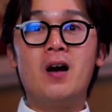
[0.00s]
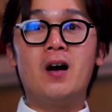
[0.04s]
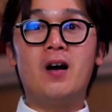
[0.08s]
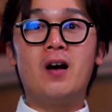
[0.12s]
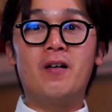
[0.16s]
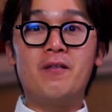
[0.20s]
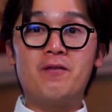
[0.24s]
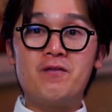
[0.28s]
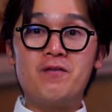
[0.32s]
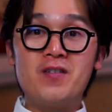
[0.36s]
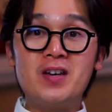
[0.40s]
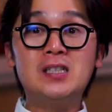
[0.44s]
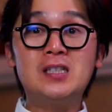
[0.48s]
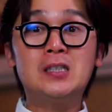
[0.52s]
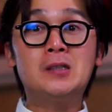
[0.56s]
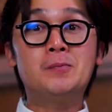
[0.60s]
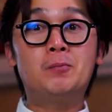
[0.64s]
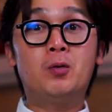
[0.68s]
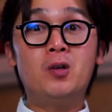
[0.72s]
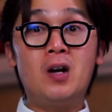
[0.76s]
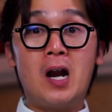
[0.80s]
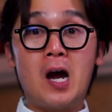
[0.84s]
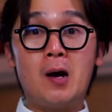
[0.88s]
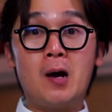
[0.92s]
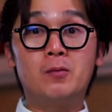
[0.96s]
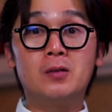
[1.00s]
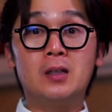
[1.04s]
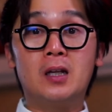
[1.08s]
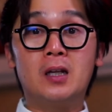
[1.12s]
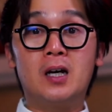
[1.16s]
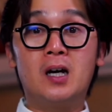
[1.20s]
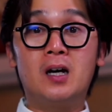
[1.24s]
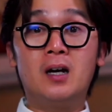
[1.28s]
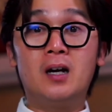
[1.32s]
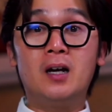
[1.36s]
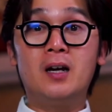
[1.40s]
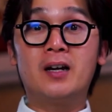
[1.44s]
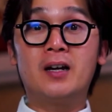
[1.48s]
of this
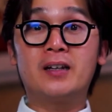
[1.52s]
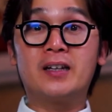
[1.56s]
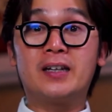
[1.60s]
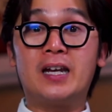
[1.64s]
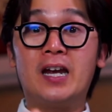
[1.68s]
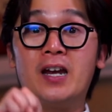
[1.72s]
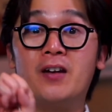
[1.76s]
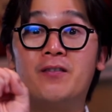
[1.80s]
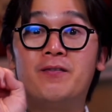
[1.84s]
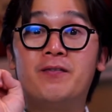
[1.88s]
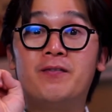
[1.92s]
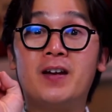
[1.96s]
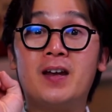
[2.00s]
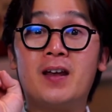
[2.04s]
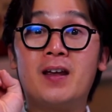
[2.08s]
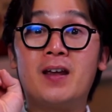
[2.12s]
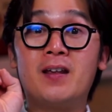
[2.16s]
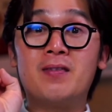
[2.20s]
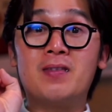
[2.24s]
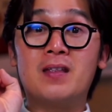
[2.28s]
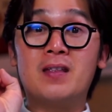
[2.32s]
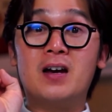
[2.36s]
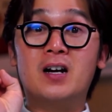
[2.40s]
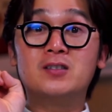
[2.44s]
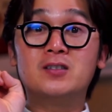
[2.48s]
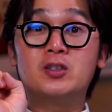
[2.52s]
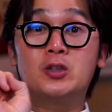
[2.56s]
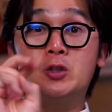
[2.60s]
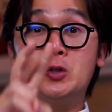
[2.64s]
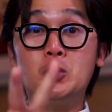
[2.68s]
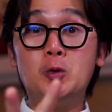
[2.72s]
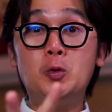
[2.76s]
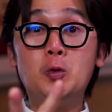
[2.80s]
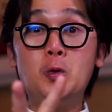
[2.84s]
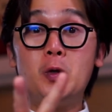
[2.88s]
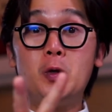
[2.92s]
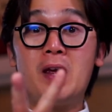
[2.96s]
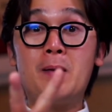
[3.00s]
parabola given
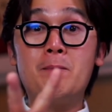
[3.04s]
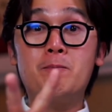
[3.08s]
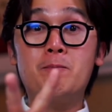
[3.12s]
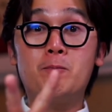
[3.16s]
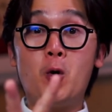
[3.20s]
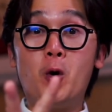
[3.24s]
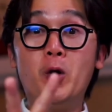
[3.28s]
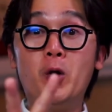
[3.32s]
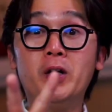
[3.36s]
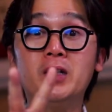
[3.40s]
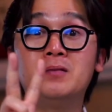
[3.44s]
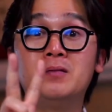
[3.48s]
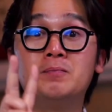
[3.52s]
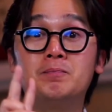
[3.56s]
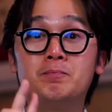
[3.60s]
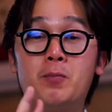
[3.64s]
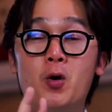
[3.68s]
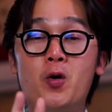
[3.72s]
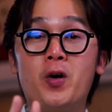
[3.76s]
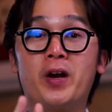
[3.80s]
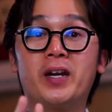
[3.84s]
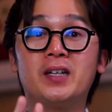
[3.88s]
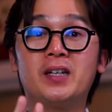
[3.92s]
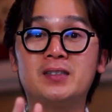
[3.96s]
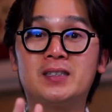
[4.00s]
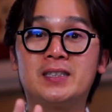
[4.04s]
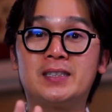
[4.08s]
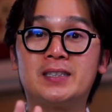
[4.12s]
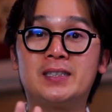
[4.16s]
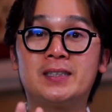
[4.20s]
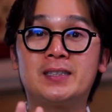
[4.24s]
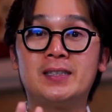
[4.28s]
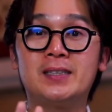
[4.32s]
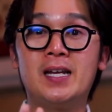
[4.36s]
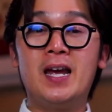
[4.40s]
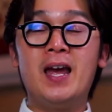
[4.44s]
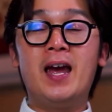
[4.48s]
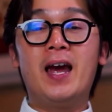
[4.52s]
two important points